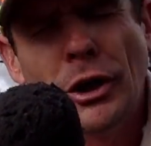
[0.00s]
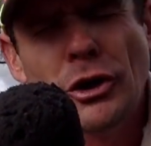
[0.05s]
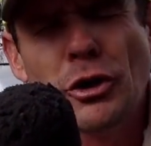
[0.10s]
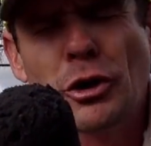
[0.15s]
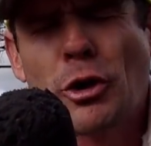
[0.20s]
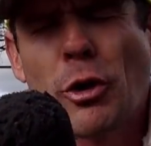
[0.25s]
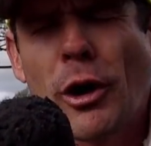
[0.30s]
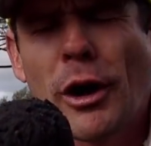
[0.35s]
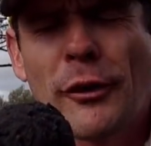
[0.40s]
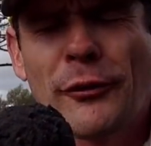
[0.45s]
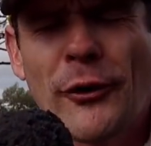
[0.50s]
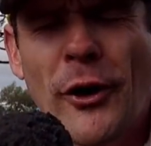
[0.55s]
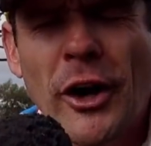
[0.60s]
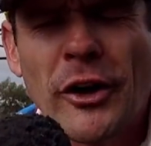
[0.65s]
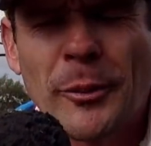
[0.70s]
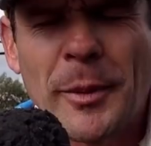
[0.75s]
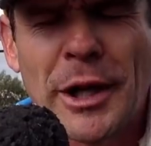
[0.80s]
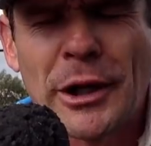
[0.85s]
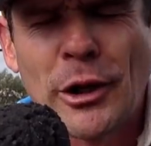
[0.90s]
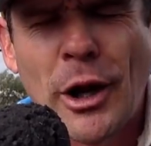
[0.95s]
you
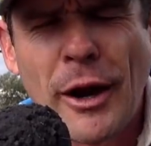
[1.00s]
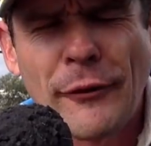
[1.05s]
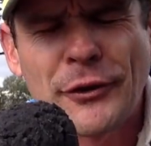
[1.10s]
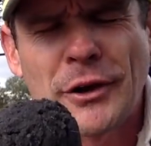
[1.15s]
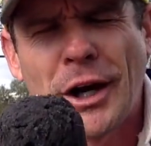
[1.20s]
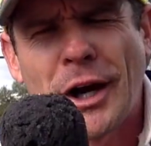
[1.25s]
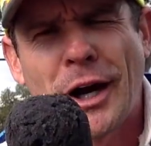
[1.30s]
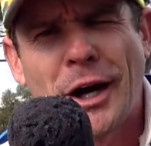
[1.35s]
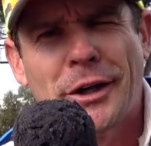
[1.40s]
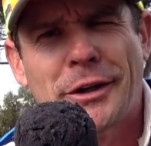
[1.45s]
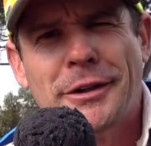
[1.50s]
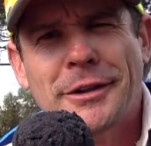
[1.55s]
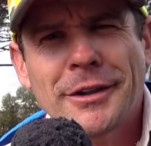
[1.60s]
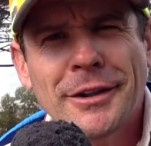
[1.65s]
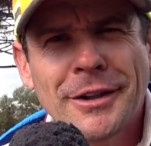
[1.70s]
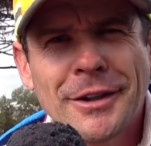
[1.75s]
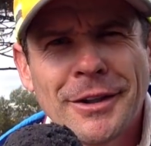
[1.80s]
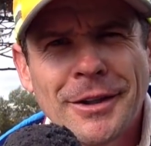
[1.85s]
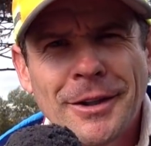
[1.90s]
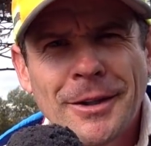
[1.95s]
qualified to be a lifeguard?
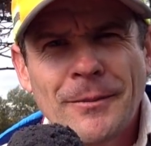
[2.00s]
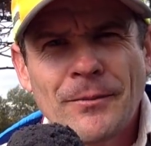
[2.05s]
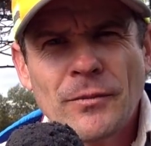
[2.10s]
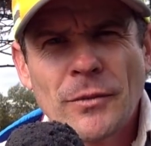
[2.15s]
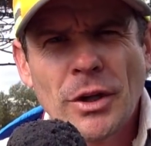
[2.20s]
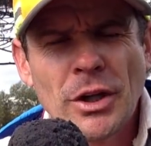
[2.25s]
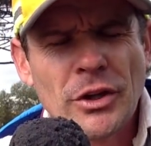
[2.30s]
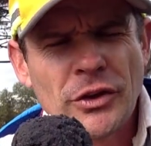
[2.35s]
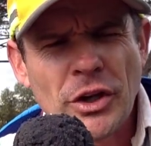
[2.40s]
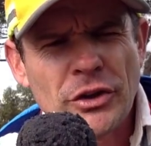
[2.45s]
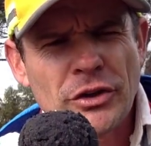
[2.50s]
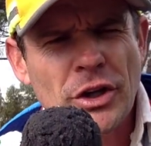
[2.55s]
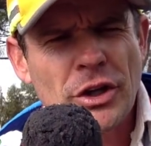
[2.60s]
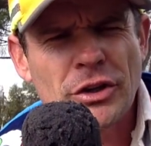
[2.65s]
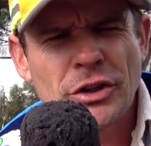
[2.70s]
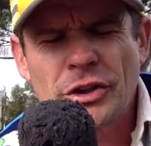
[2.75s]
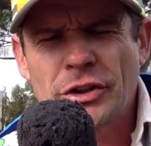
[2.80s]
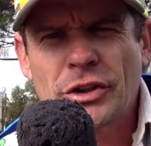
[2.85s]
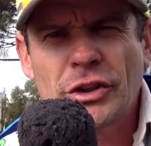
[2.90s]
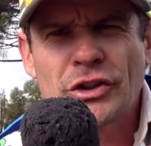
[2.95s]

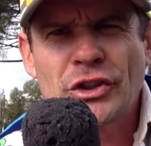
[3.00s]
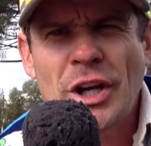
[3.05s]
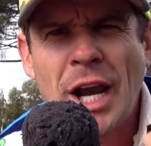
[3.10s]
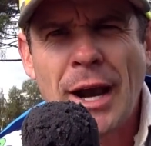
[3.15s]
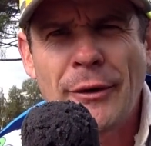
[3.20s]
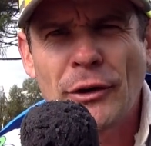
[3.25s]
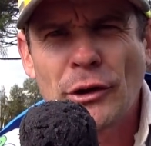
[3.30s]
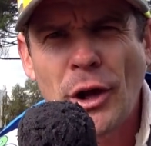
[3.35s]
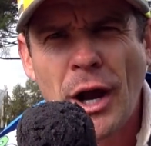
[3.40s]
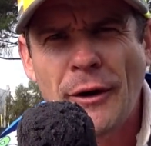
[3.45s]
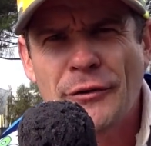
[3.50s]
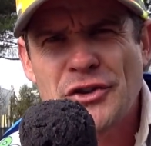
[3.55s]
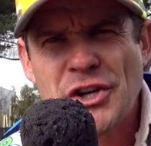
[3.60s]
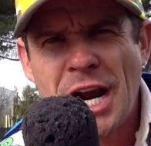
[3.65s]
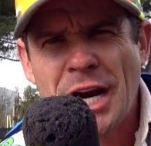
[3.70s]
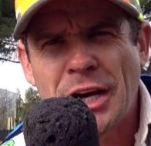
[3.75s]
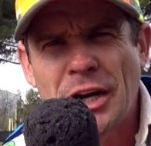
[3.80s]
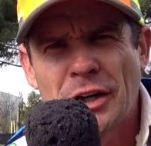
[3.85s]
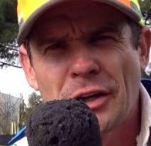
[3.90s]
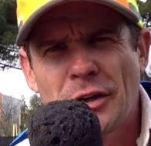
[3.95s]
Did you have a life
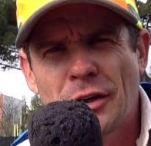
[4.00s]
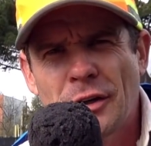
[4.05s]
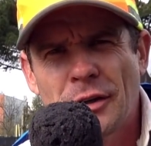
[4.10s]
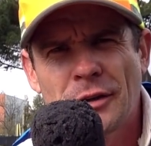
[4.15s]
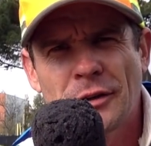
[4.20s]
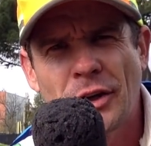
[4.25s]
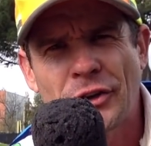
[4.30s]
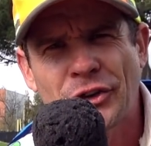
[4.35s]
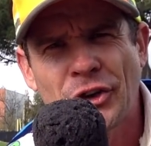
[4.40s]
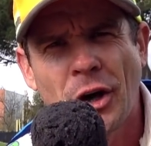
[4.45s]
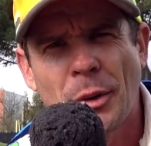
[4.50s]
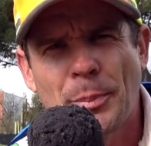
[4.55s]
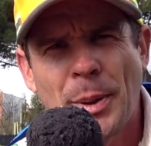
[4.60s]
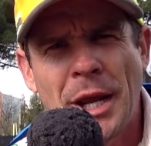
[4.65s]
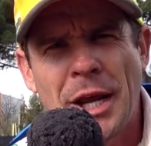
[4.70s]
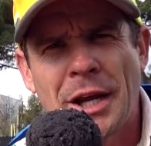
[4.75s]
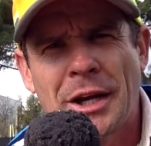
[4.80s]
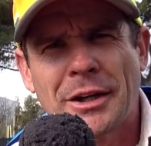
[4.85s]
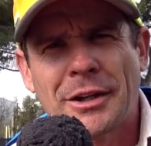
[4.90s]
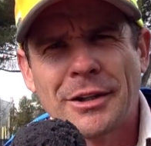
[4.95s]
jacket that's not
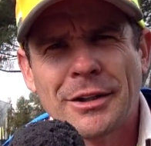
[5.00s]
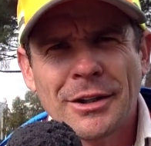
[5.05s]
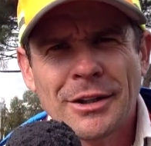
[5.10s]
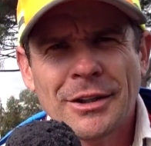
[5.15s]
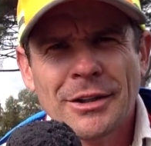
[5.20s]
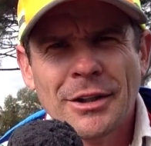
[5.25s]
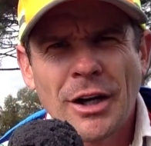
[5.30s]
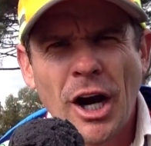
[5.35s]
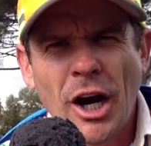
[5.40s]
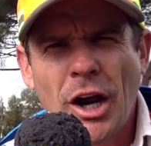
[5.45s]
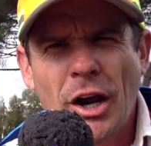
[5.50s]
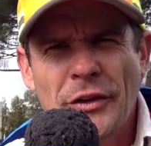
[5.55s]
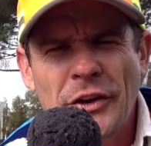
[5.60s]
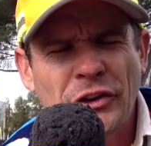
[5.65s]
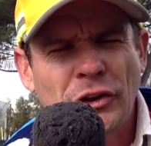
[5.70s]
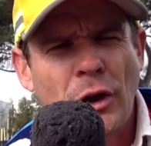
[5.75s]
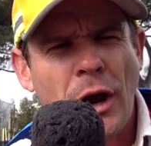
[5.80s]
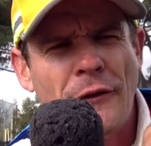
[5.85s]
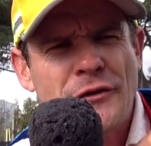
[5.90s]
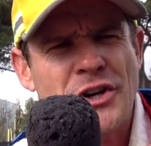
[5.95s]
pink?
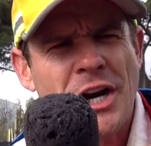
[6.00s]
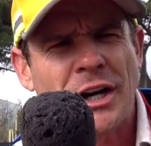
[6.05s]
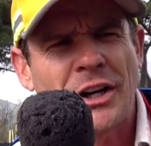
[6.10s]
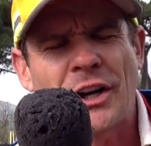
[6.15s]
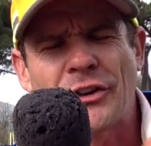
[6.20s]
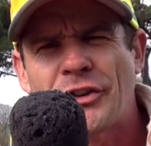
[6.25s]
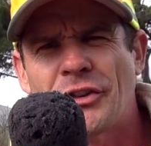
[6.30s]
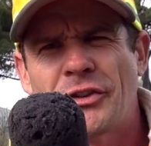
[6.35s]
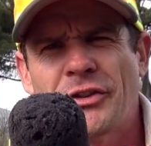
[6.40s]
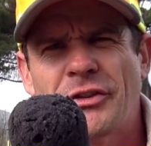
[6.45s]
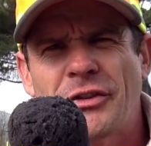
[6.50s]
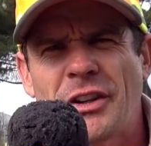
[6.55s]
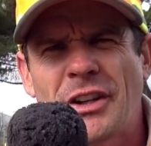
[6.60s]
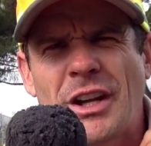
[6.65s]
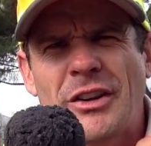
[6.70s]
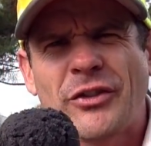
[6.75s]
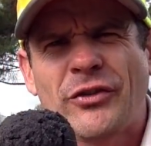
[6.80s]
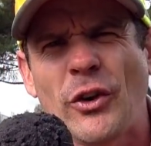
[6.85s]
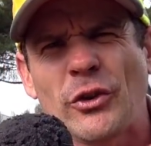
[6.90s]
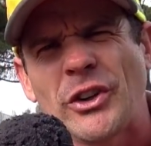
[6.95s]
This life jacket doesn't.
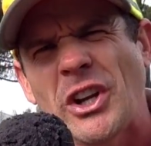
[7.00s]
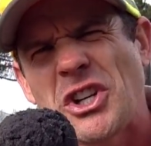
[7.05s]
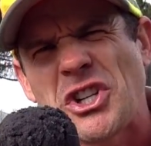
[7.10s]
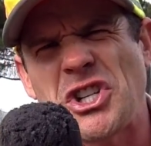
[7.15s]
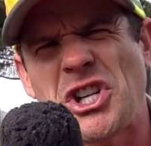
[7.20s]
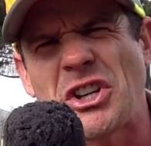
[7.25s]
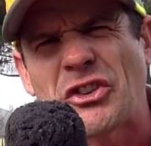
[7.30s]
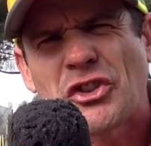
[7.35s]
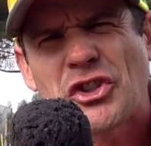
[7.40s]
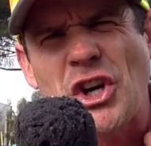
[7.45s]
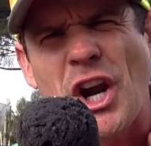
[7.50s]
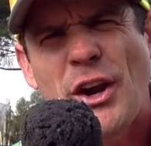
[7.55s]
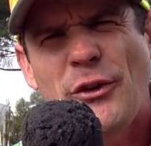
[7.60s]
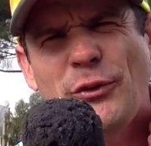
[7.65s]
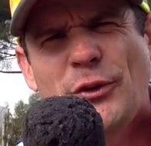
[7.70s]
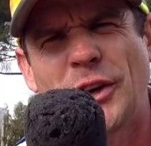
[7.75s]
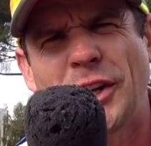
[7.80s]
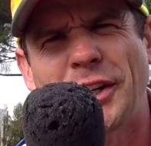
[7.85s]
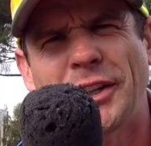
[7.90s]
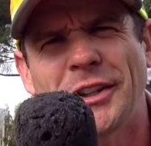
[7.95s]
It feels itchy. It's
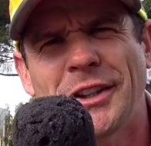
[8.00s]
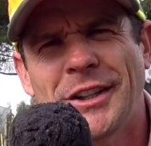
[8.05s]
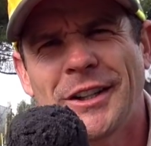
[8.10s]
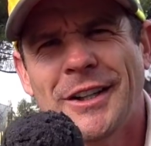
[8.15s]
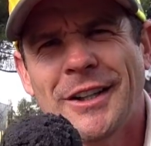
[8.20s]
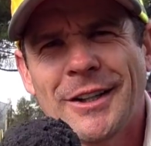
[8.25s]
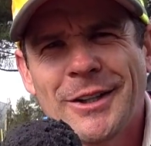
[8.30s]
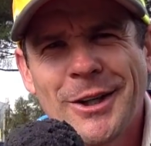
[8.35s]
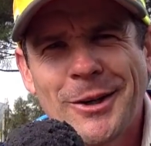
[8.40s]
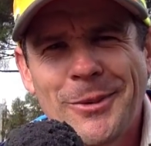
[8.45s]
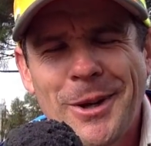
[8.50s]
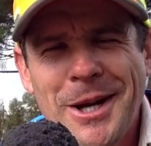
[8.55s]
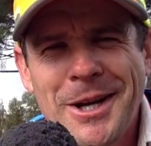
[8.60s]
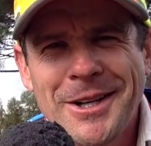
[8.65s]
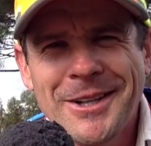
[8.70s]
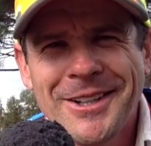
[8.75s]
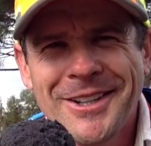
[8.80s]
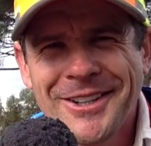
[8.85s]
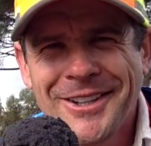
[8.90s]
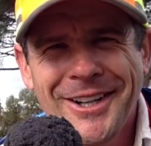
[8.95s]
chafing. You know what I
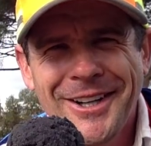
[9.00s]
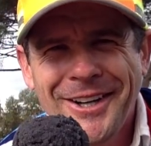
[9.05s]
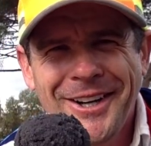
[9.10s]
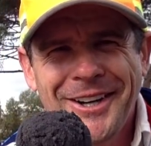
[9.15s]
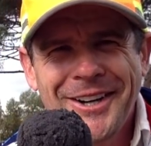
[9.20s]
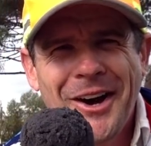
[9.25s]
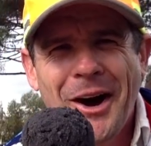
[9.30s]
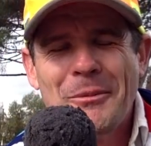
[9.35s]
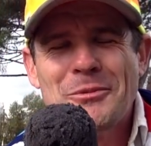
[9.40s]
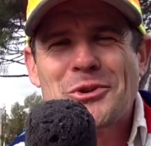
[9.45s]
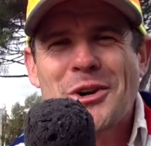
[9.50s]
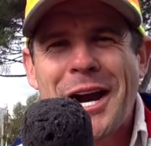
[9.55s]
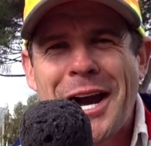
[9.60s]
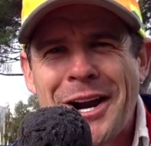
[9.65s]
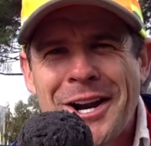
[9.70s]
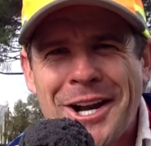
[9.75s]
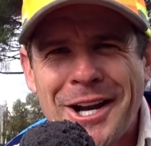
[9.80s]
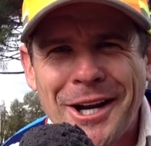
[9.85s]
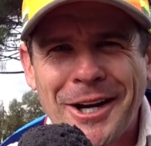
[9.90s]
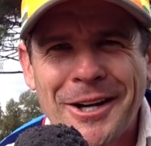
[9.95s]
mean? I'm
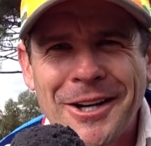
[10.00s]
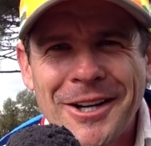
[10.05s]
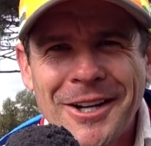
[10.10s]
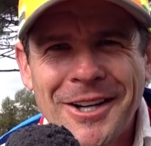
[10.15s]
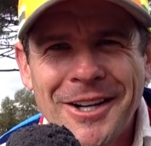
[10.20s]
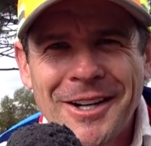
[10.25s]
drowning.